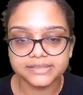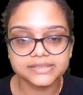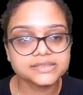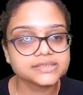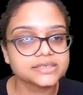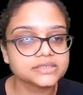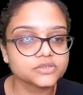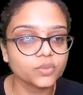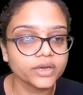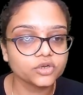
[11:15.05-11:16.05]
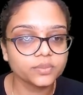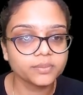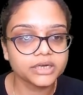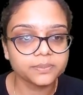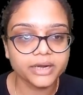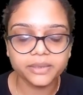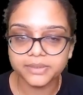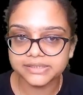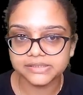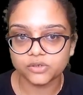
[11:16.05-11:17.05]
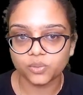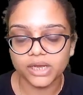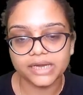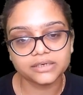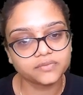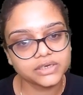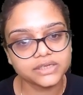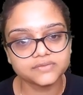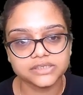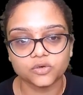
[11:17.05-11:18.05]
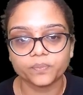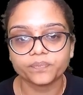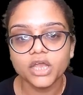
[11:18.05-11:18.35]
Since it's going to be multiplied by 0 and it will give 0,